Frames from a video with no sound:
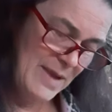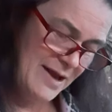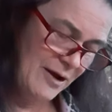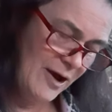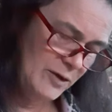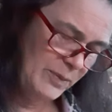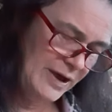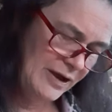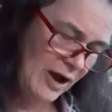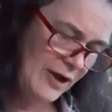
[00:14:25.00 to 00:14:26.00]
May God
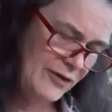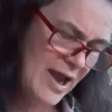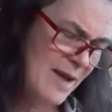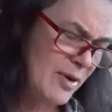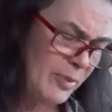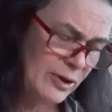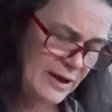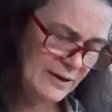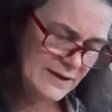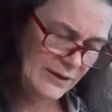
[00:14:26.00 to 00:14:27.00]
bring unnameable
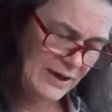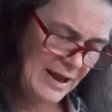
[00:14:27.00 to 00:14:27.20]
ills on